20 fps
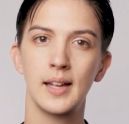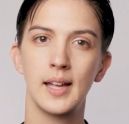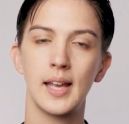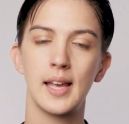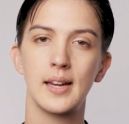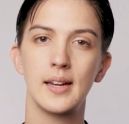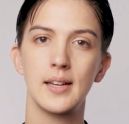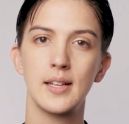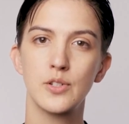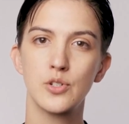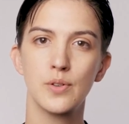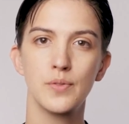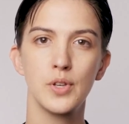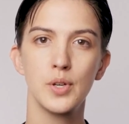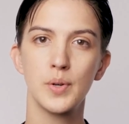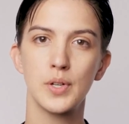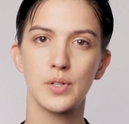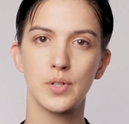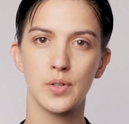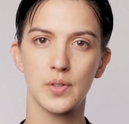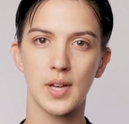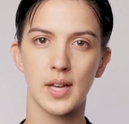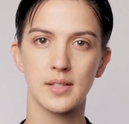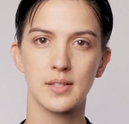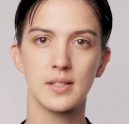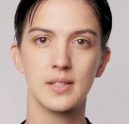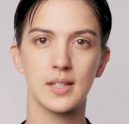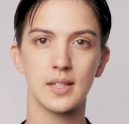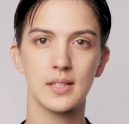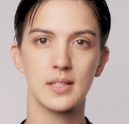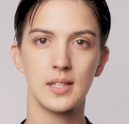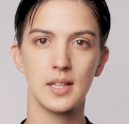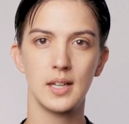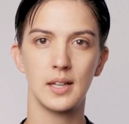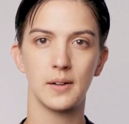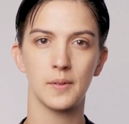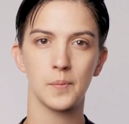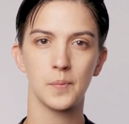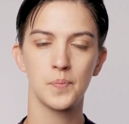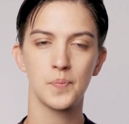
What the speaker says: in an interview in 2016.